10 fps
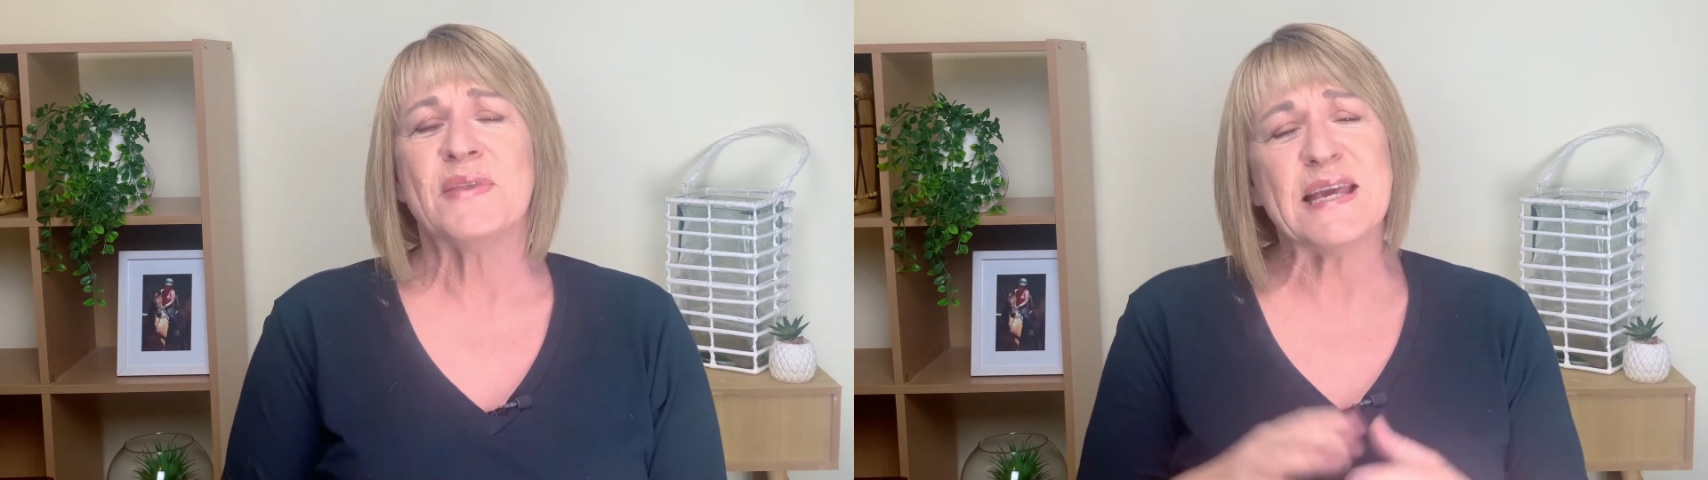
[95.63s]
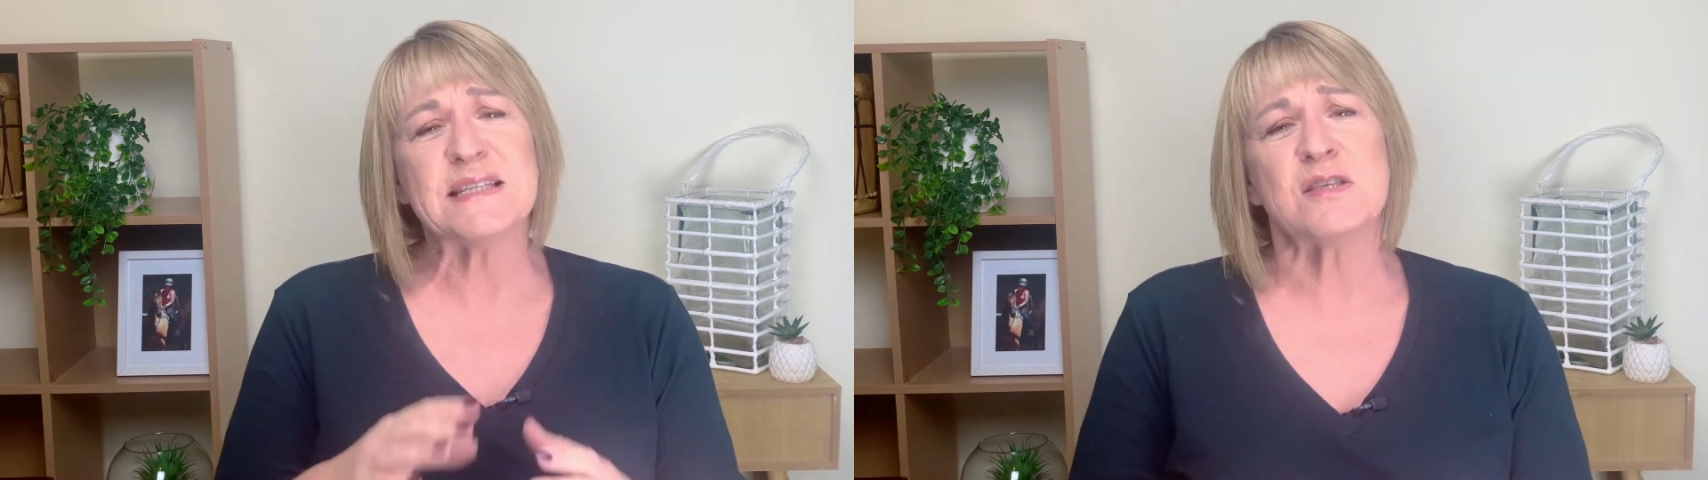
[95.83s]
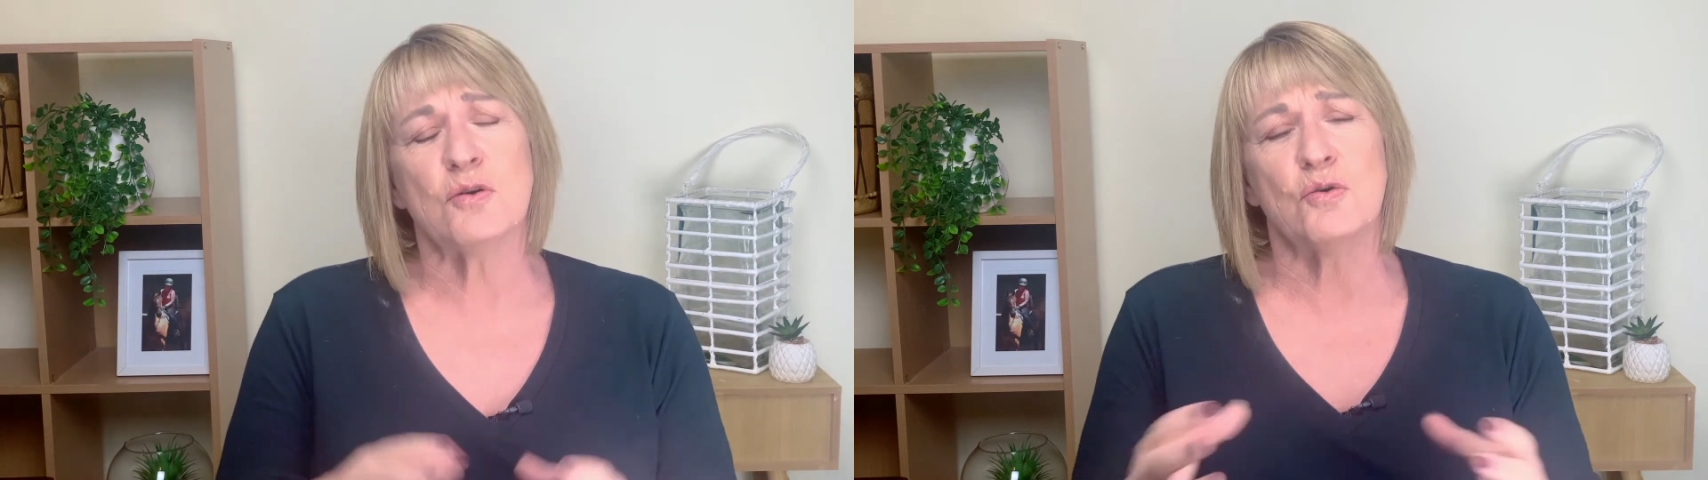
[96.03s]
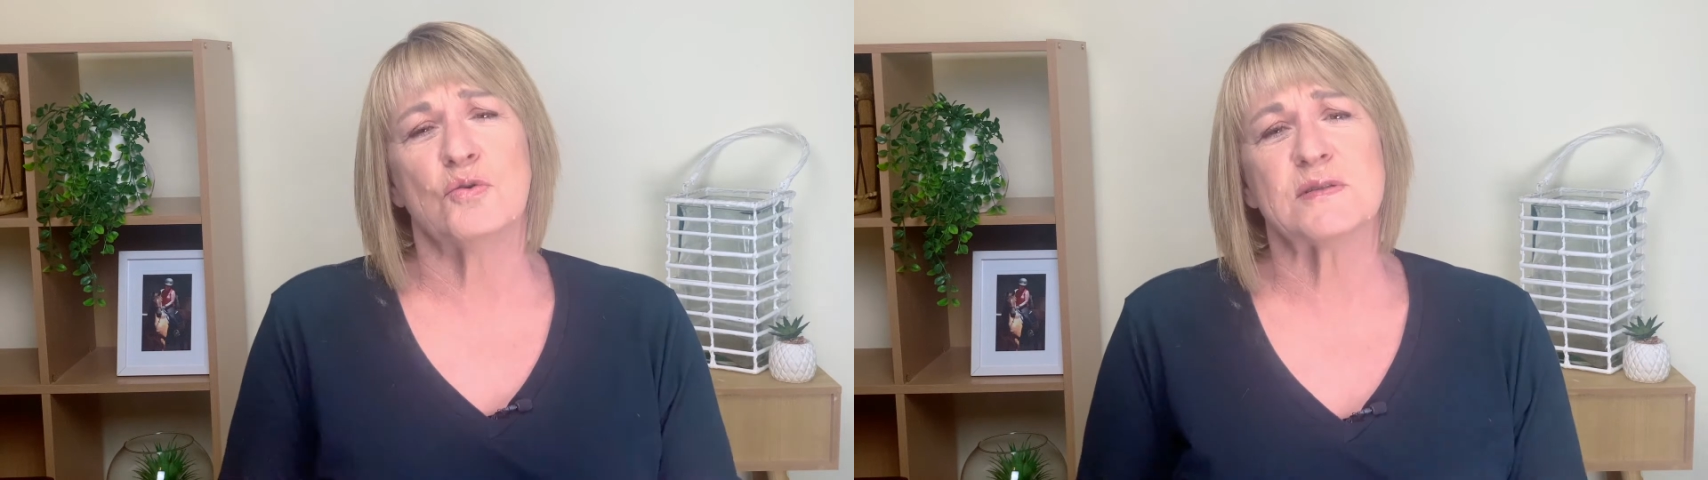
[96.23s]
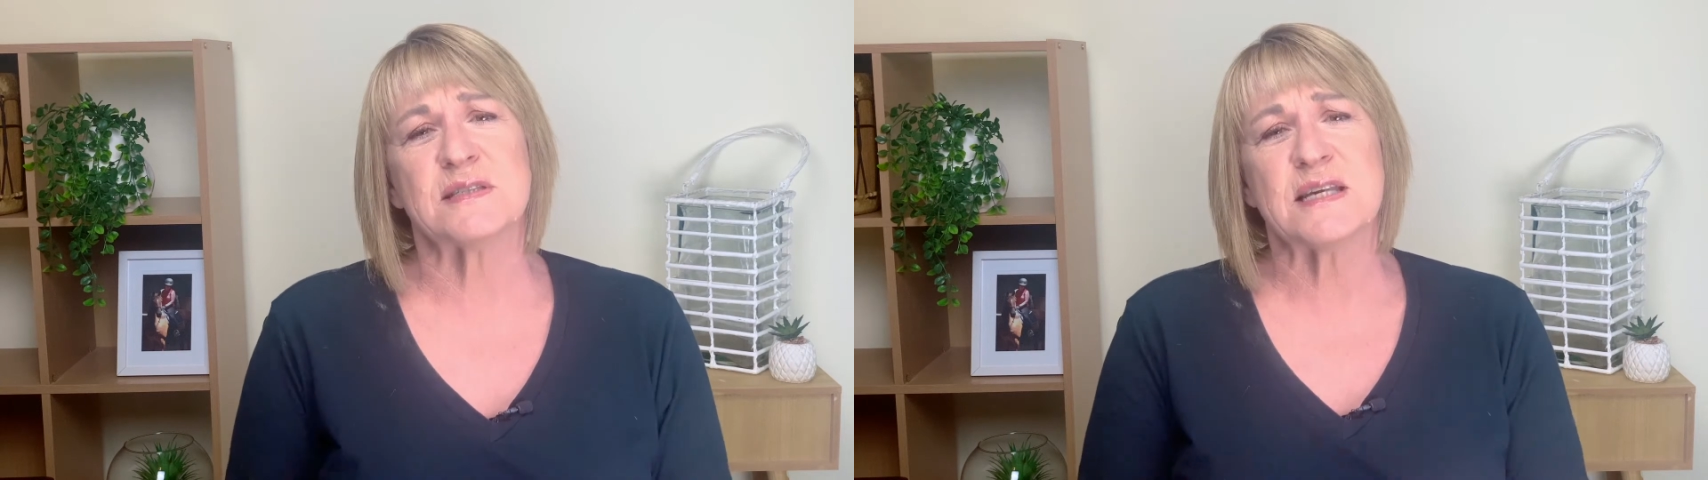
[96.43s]
Is the
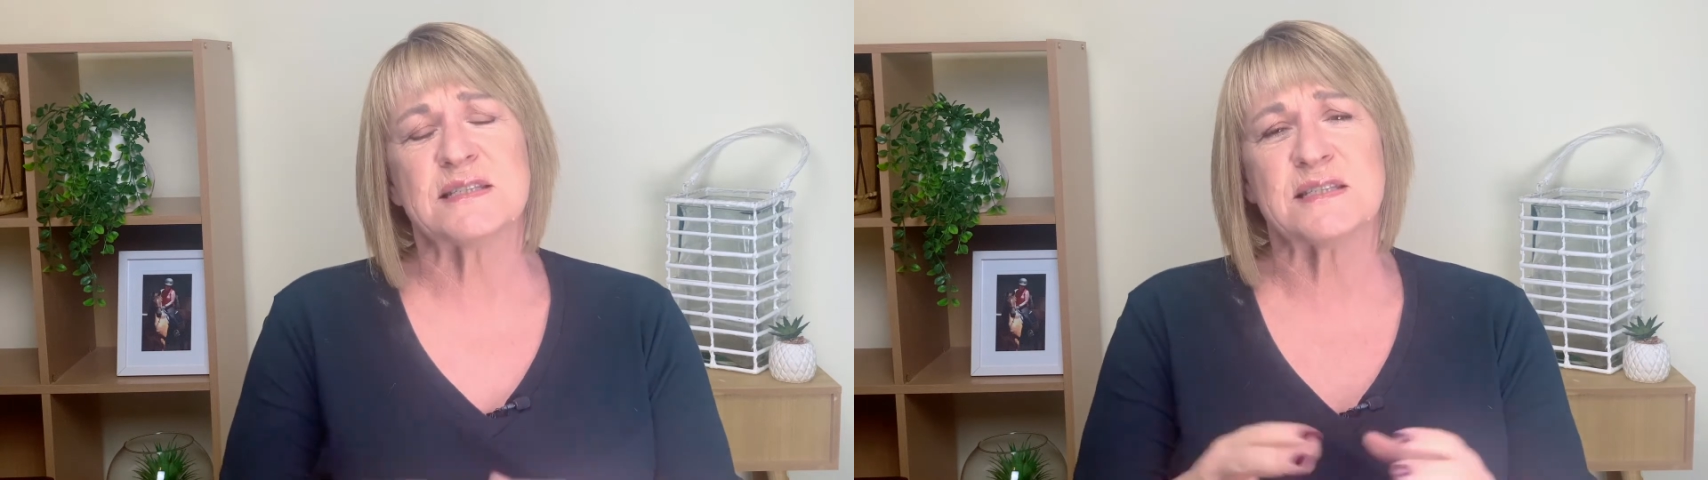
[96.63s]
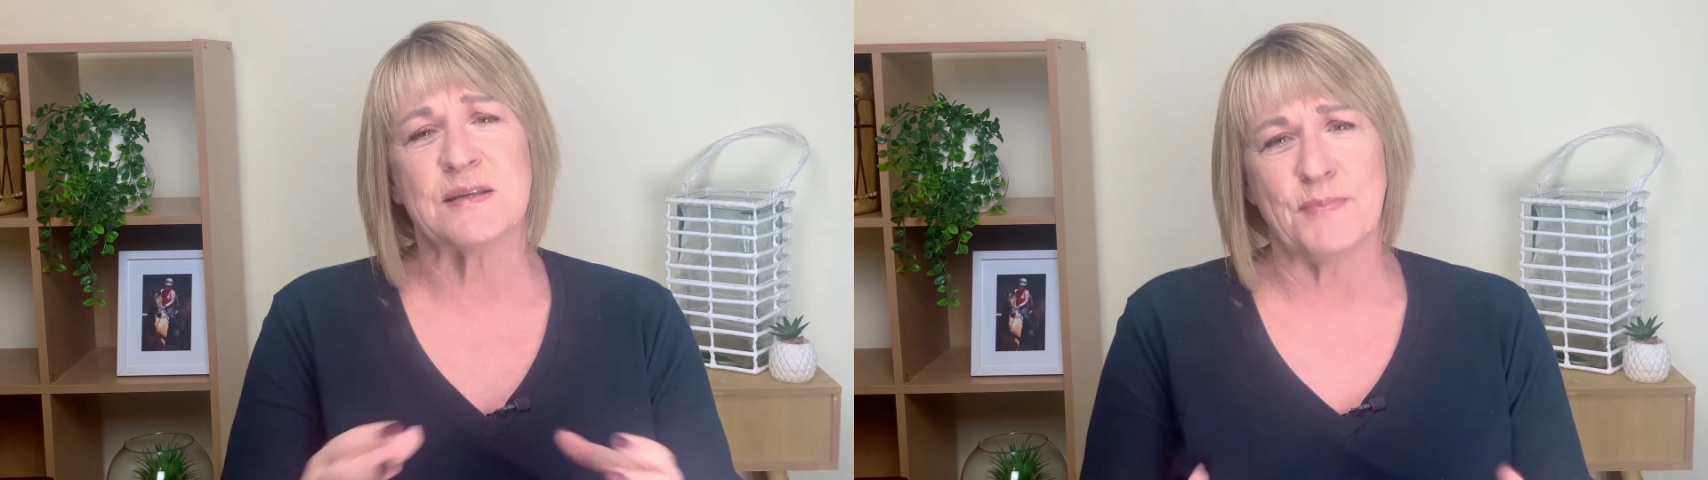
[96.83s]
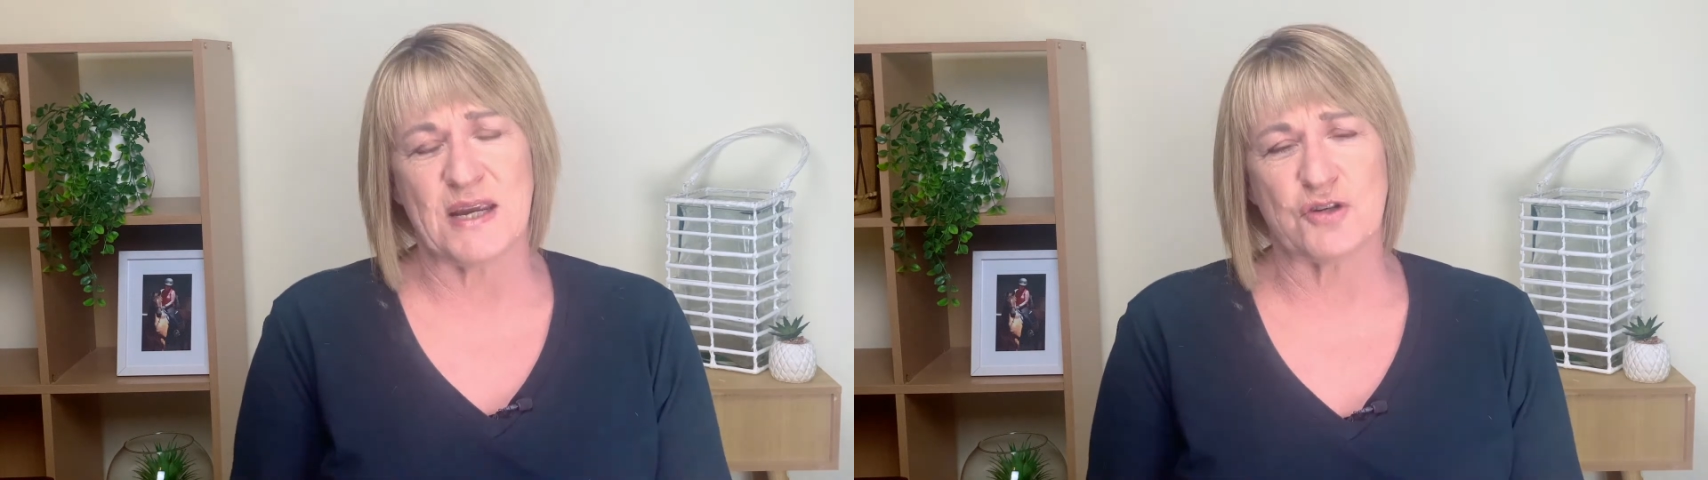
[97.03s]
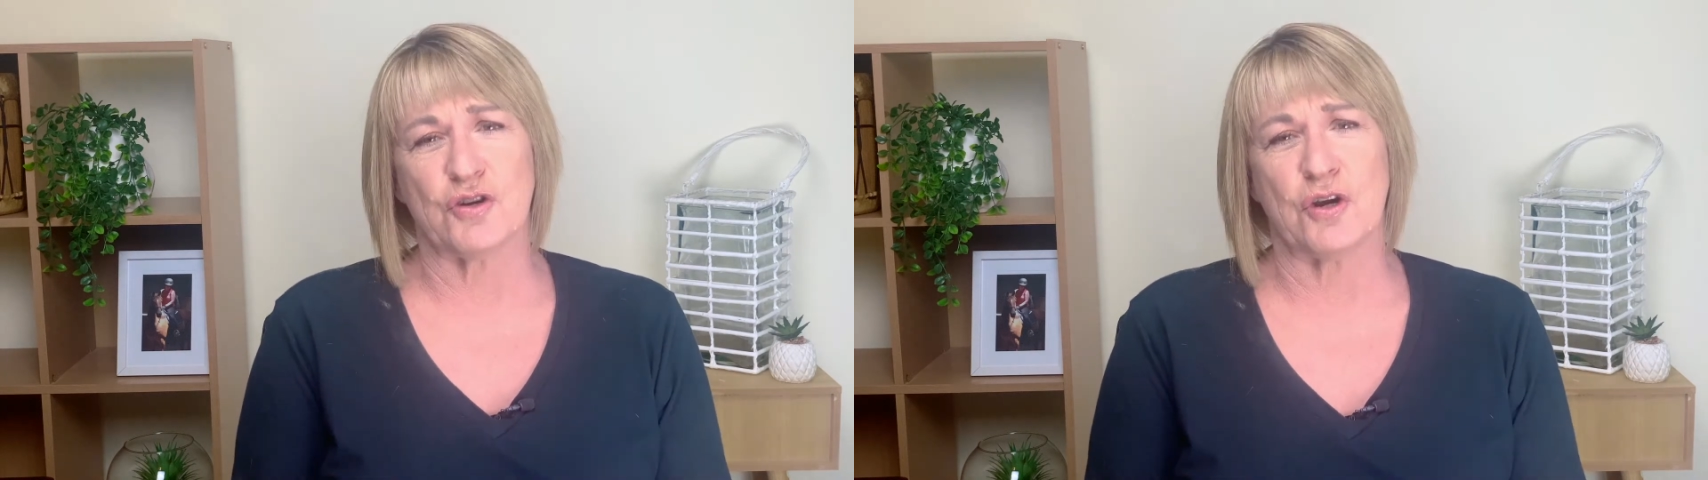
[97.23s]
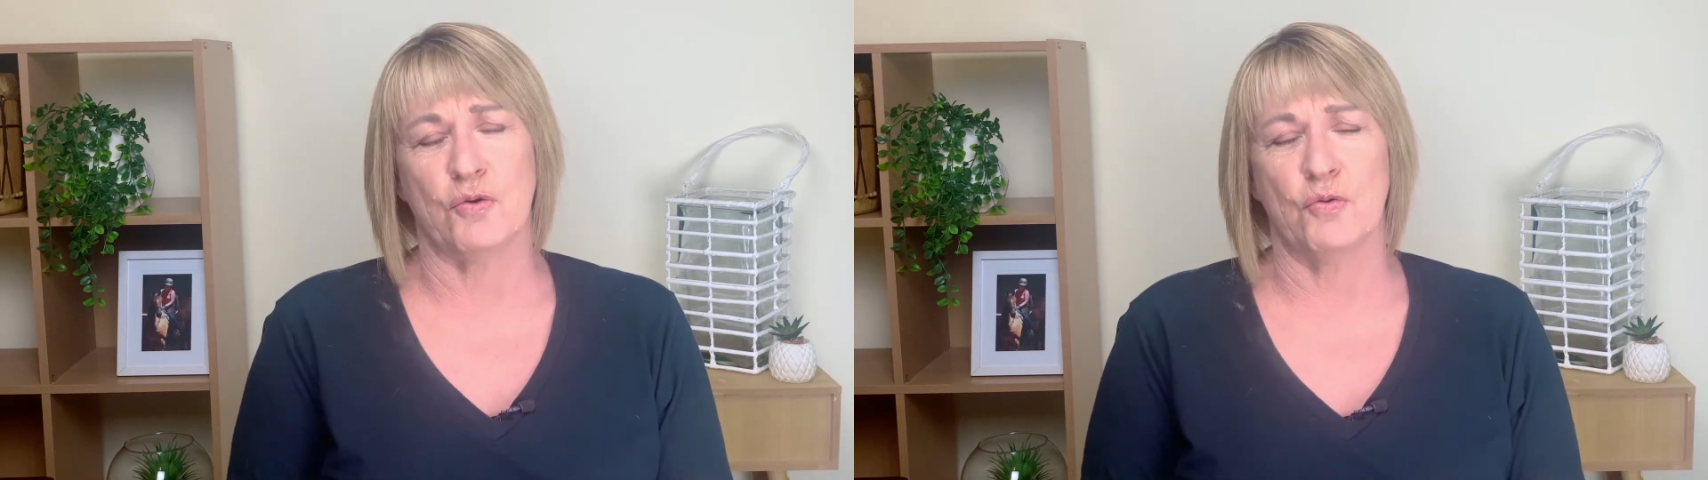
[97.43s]
horse
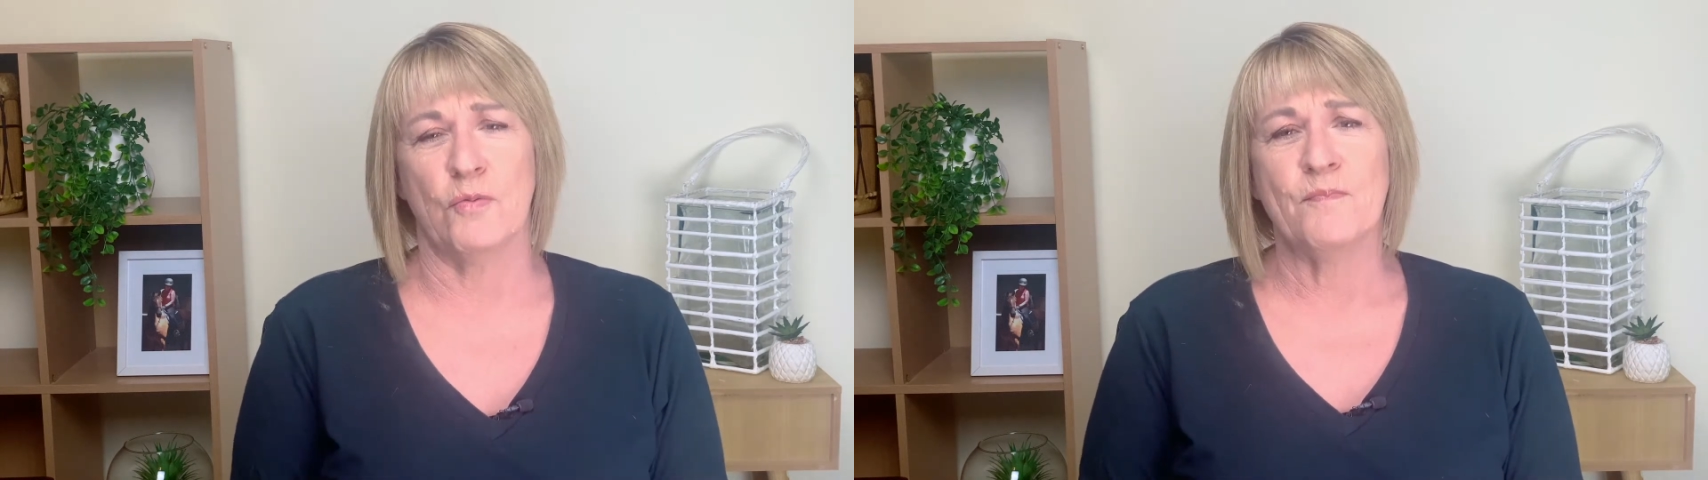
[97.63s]
symmetrical?